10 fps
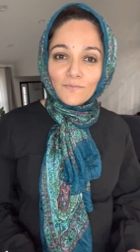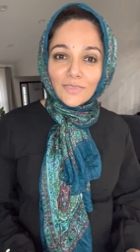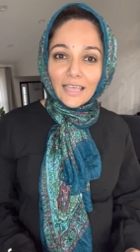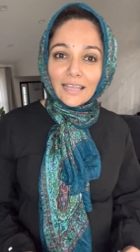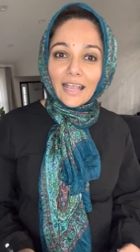
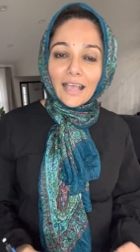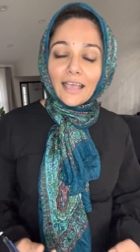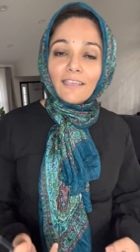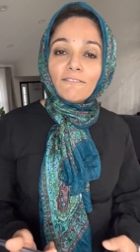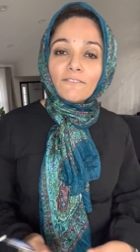that
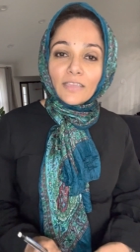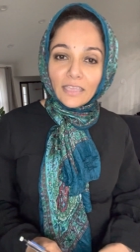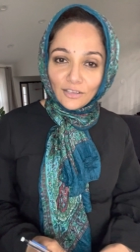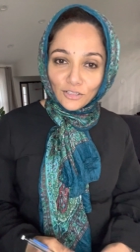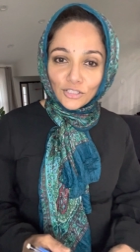I
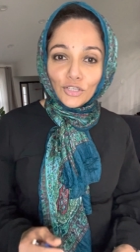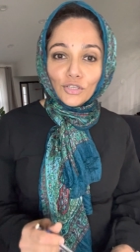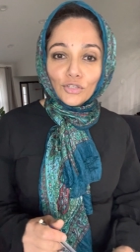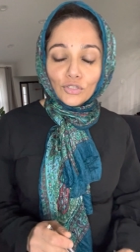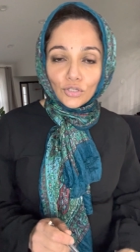failed
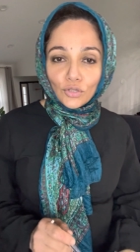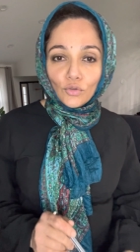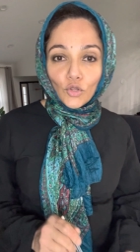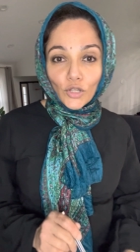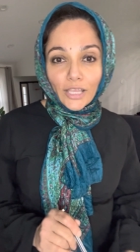to
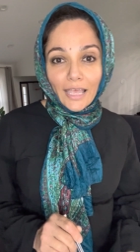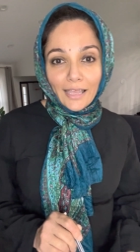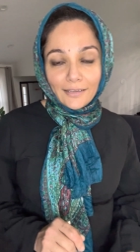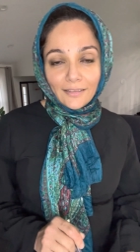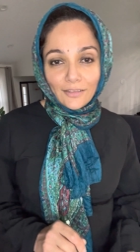look
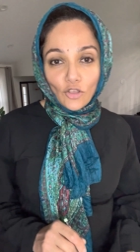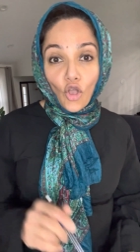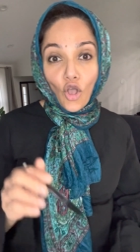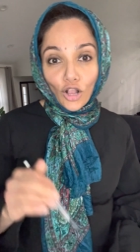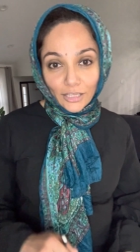at
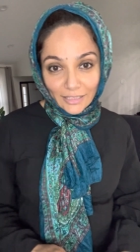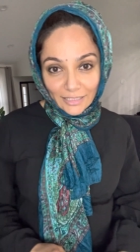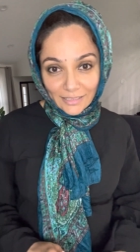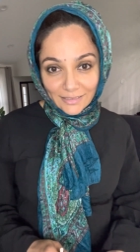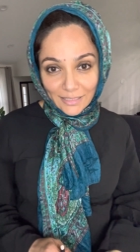all the
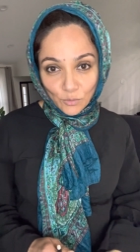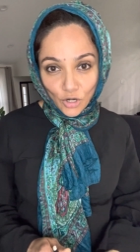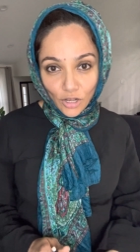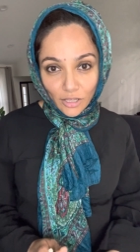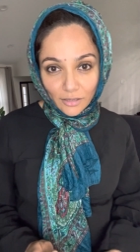liens that were
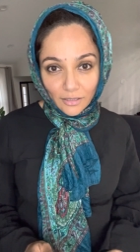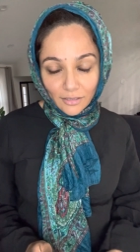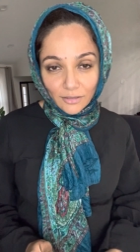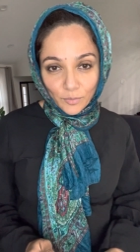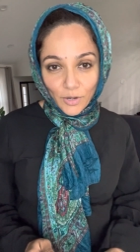on
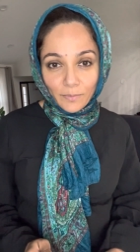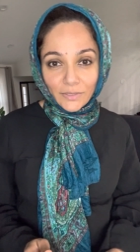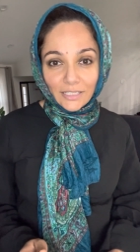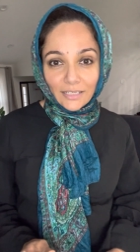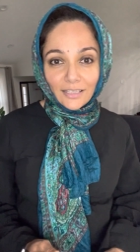the
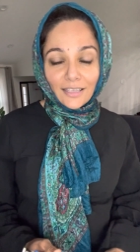property.